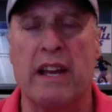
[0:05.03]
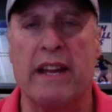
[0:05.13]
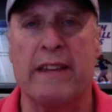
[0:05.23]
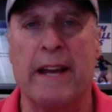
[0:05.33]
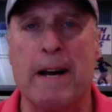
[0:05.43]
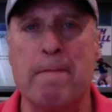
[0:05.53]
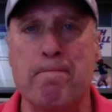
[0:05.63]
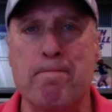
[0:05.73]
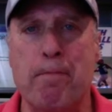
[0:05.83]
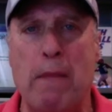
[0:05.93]
And
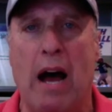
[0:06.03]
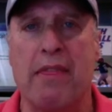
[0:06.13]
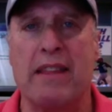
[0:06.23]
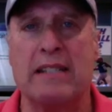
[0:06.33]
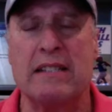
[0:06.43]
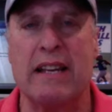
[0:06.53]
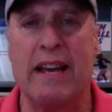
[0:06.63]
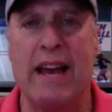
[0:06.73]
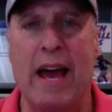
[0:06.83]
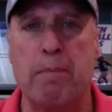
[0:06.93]
on this
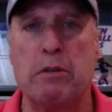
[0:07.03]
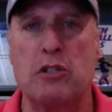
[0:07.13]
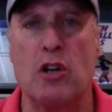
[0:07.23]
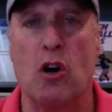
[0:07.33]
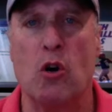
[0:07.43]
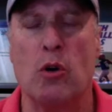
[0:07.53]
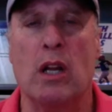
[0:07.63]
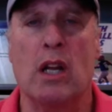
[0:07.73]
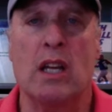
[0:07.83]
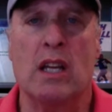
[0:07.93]
episode,